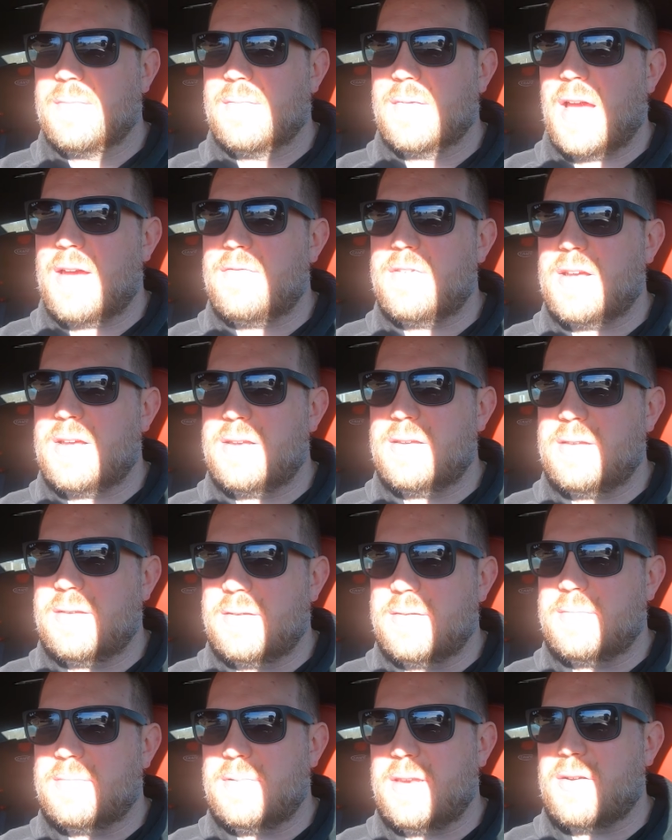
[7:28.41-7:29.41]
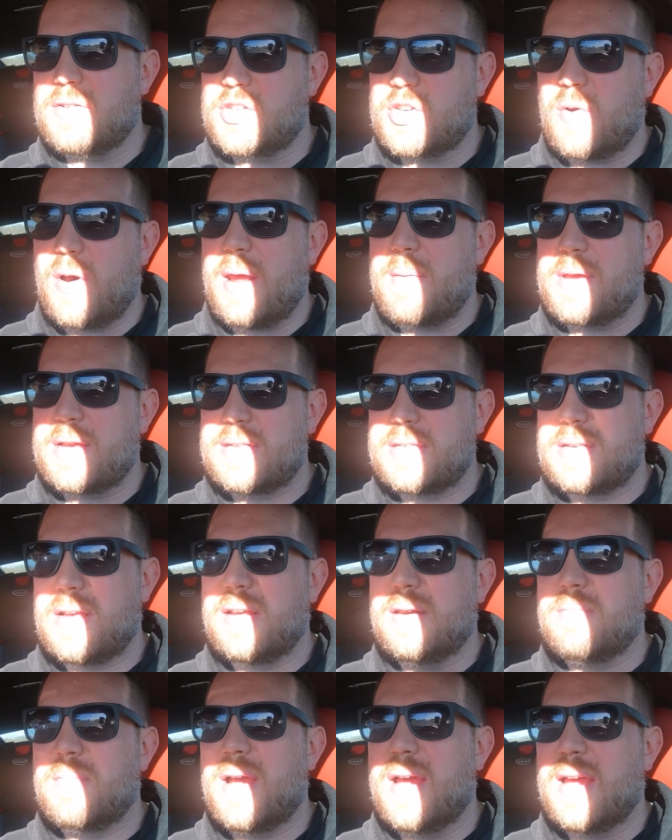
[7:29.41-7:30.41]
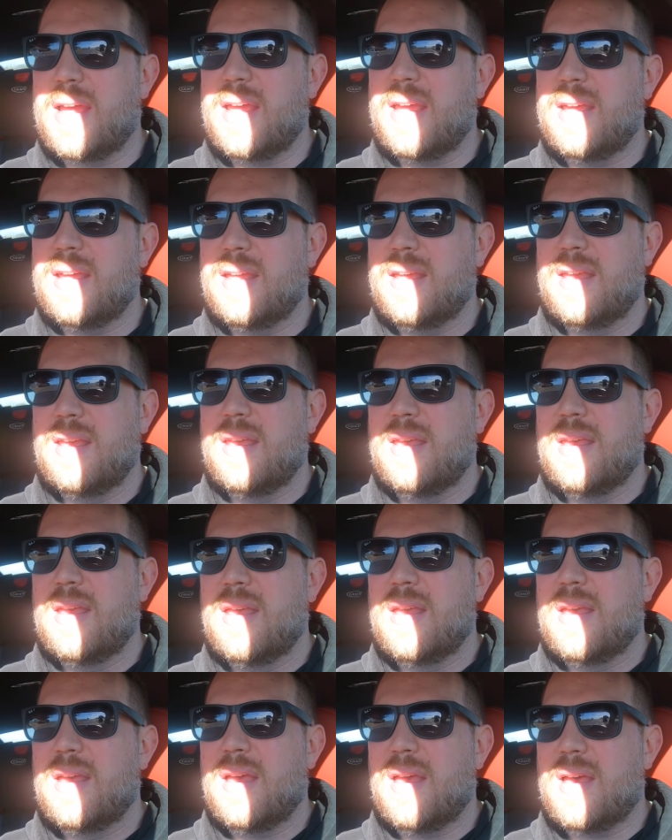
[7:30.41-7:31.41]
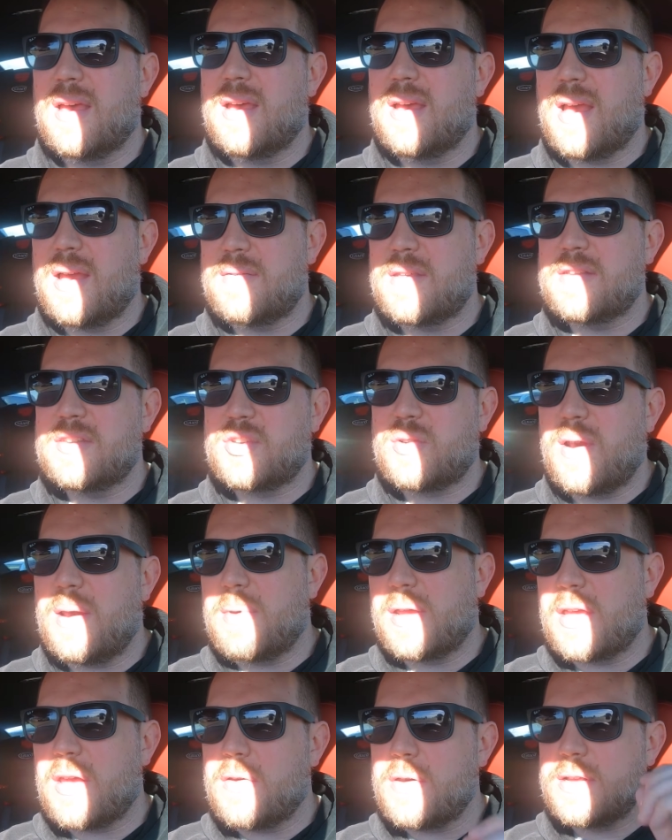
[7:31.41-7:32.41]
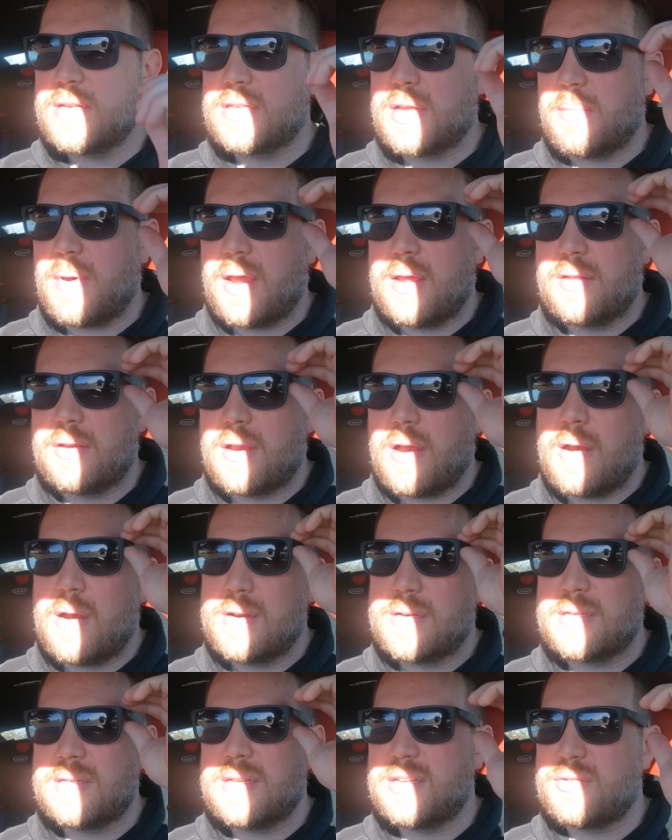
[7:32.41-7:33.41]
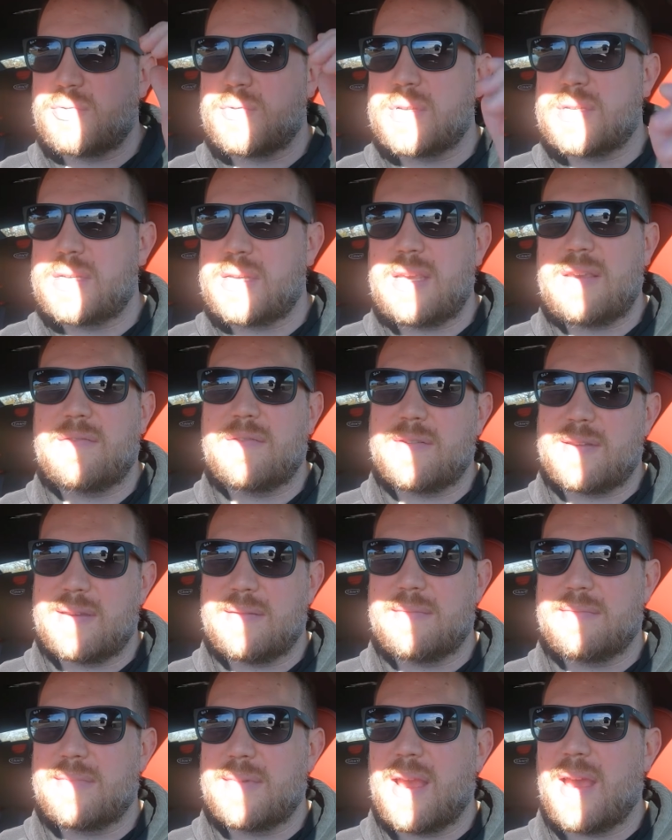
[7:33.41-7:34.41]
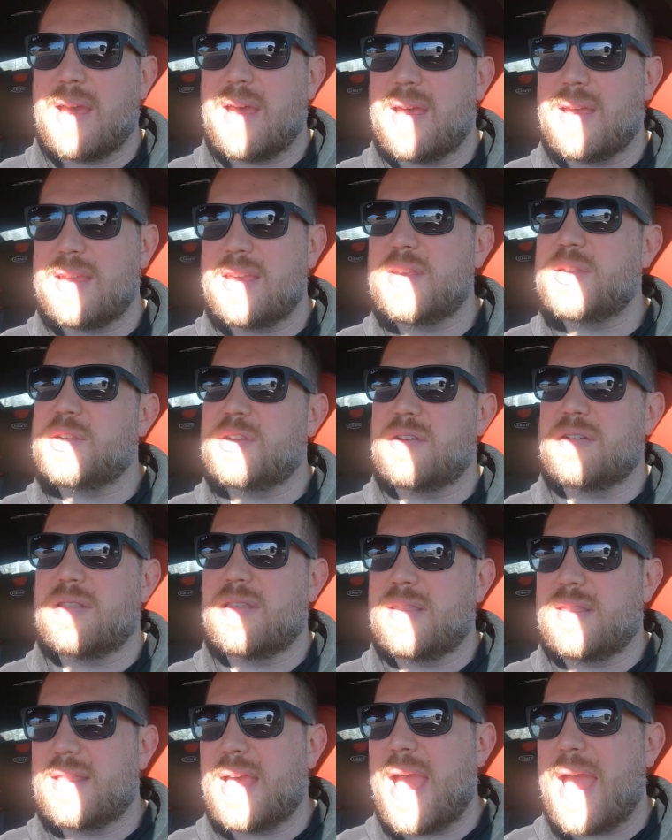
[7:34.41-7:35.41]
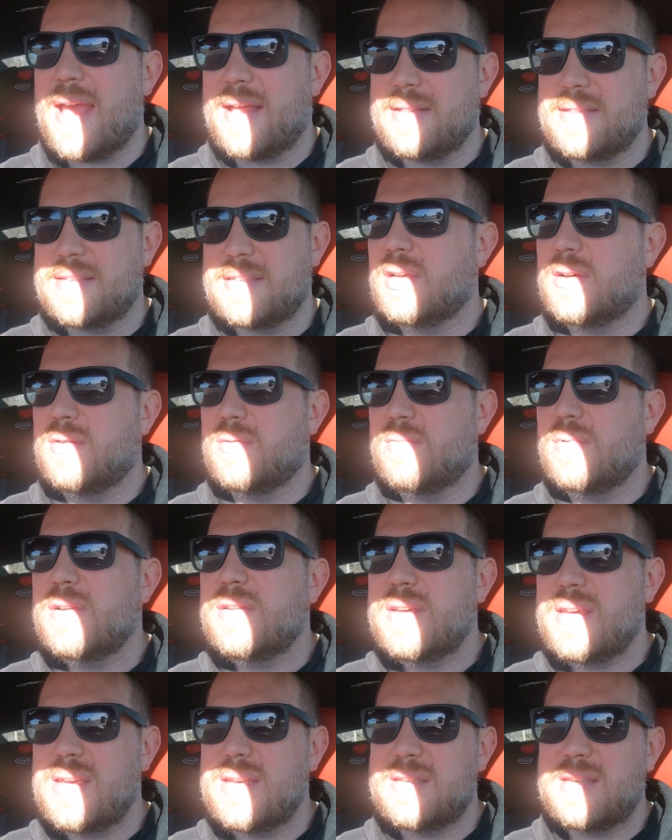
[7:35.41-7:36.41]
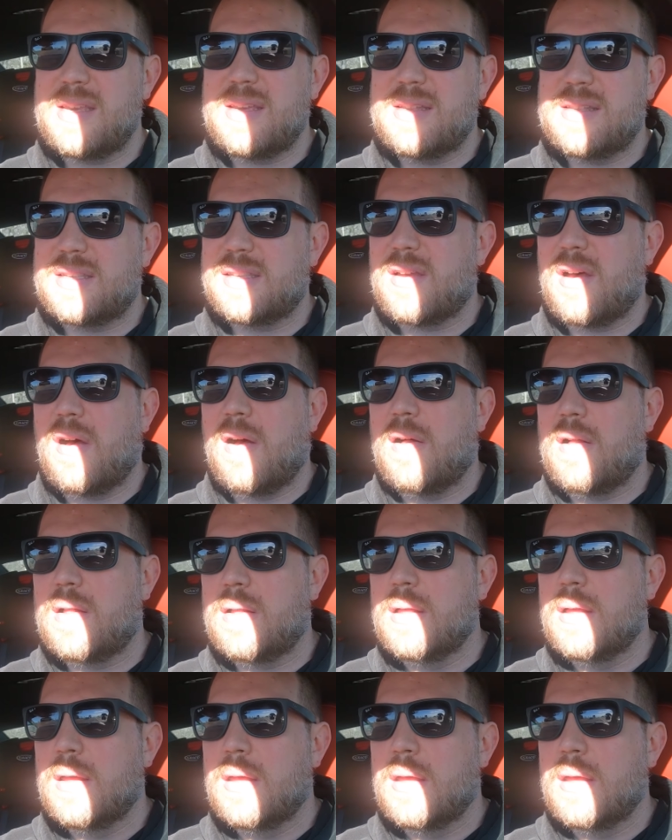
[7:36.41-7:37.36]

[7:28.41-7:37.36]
I've done ceramics on my I've done ceramic coatings on my other cars, and this was even easier than that. So really easy install.